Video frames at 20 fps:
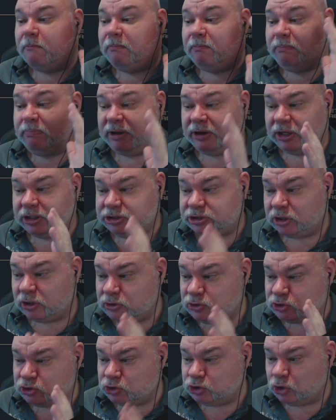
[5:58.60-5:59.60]
But I
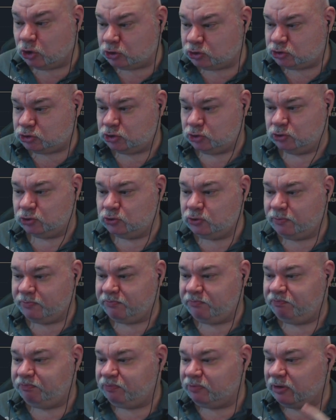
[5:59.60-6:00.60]
chose not to,
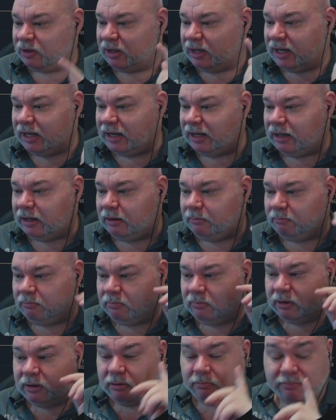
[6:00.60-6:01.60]

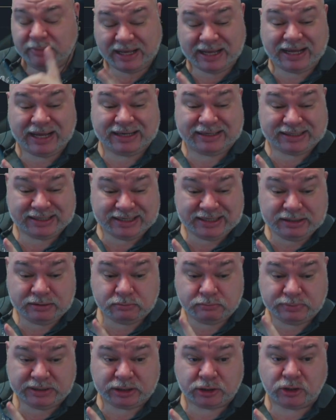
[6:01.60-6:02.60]
partly
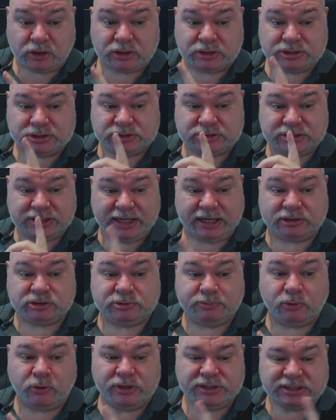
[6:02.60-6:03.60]
because the extra
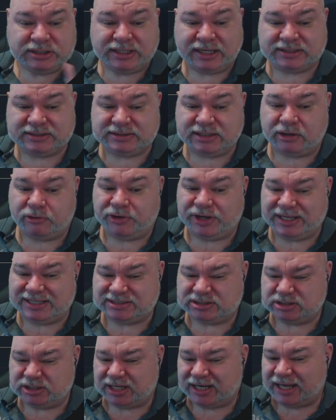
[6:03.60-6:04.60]
point to Dexterity
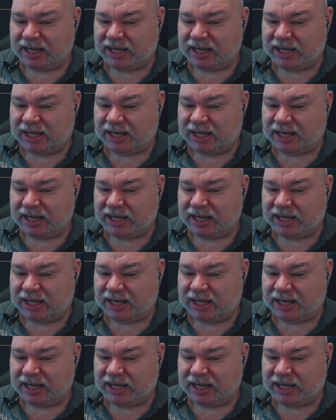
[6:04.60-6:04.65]
isn't going to